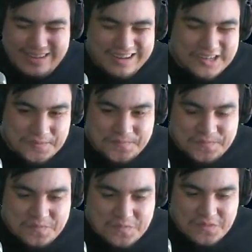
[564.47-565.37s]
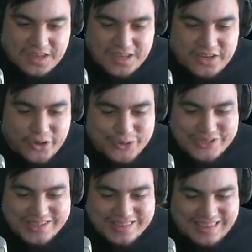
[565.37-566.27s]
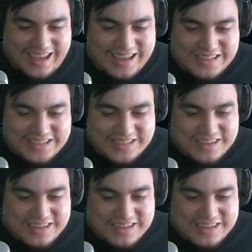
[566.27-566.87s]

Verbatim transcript: Um, he knows that